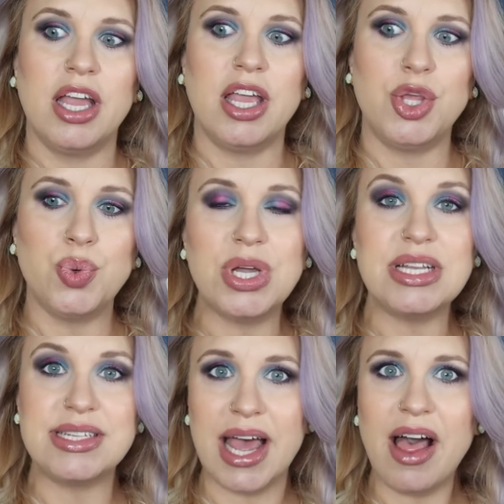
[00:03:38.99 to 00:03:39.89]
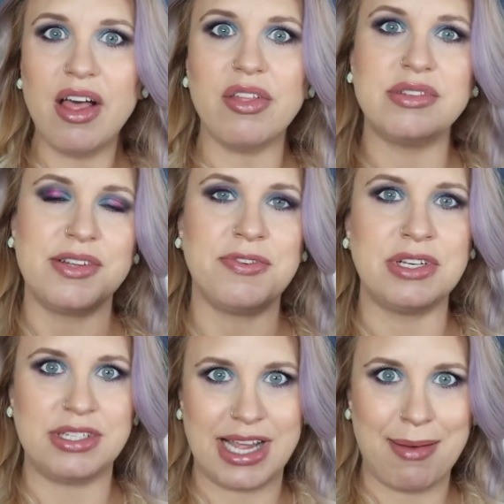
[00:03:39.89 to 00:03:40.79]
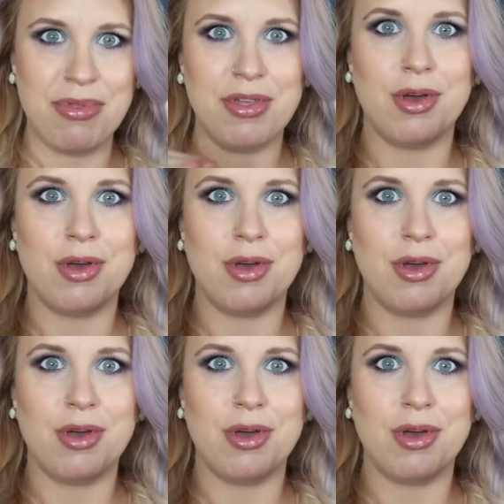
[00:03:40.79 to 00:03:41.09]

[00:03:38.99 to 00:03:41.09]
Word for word: you could tell different depth